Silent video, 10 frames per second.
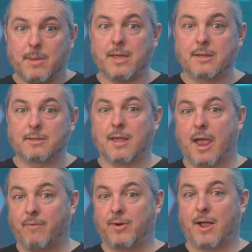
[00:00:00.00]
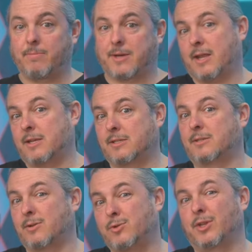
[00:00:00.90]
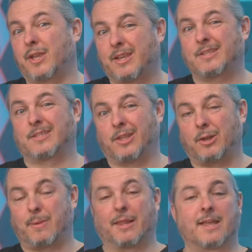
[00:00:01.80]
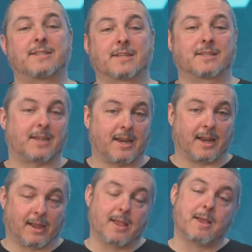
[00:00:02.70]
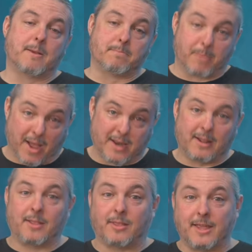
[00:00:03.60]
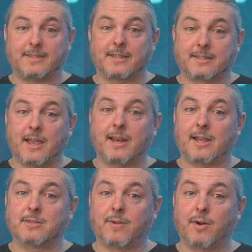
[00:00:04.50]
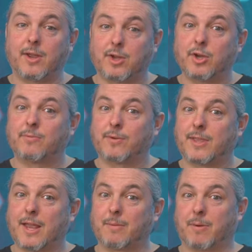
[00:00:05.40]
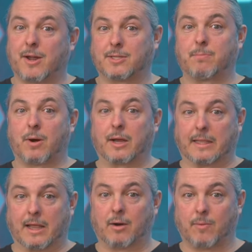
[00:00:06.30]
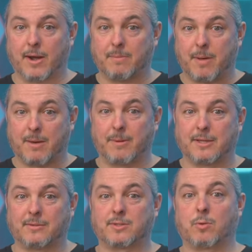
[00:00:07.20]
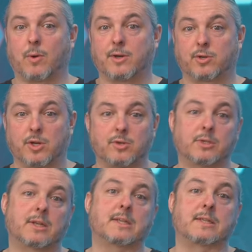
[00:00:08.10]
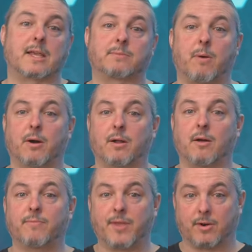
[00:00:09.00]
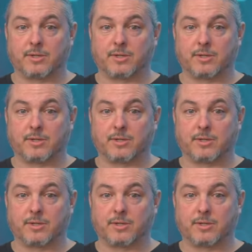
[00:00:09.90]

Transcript: means every update is usually just a little bit less exciting. But less exciting is very good for the enterprise market that are running petabytes of storage or using this as part of their